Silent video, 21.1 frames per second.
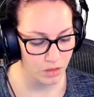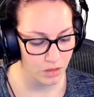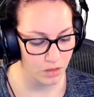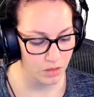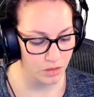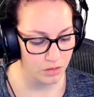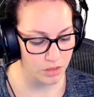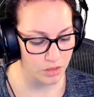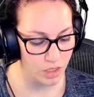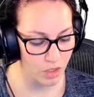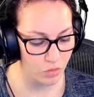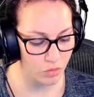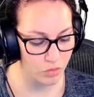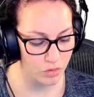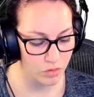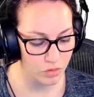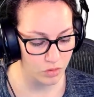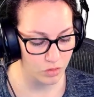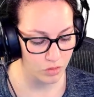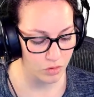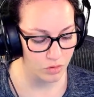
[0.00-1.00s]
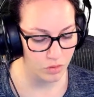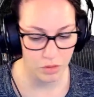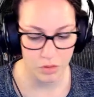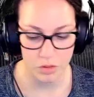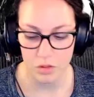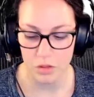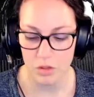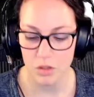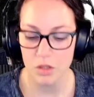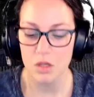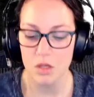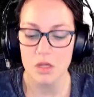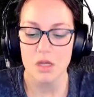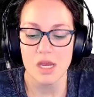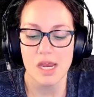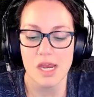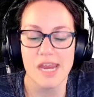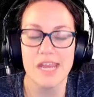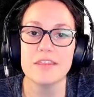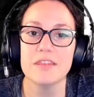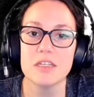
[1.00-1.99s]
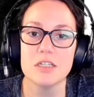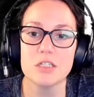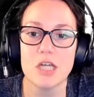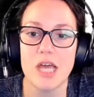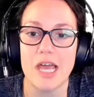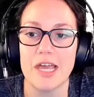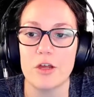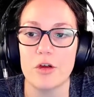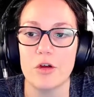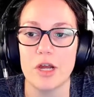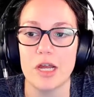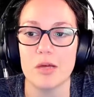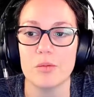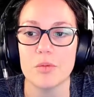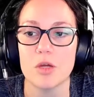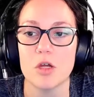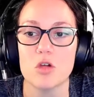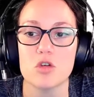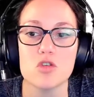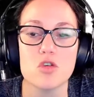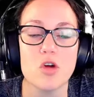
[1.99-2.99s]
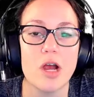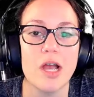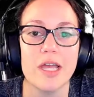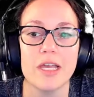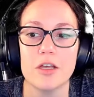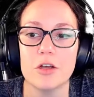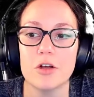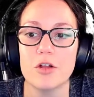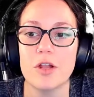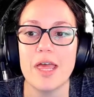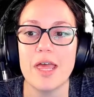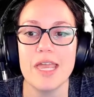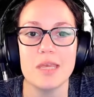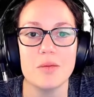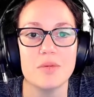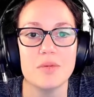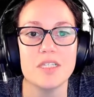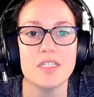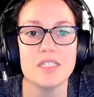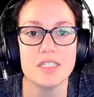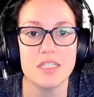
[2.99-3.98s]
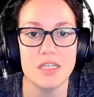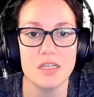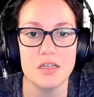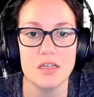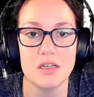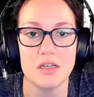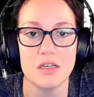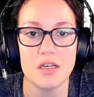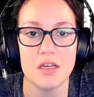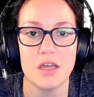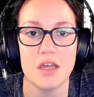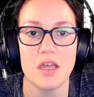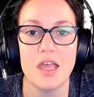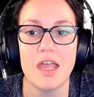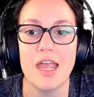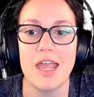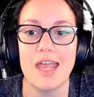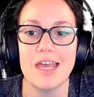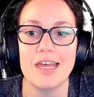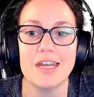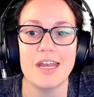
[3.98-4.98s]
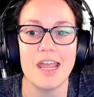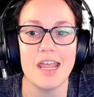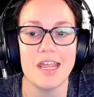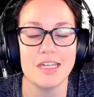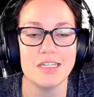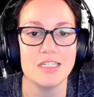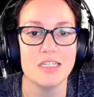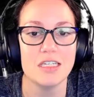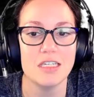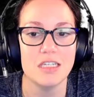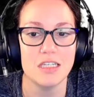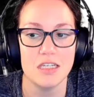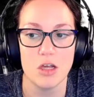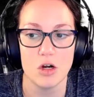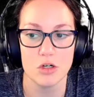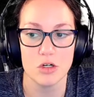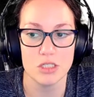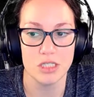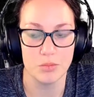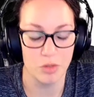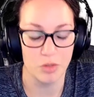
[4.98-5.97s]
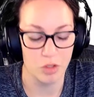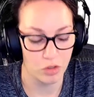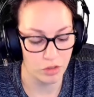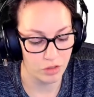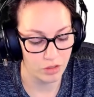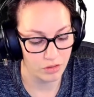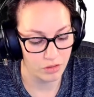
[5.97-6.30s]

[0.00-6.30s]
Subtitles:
So in the diagram, triangle ABC and ADE are similar.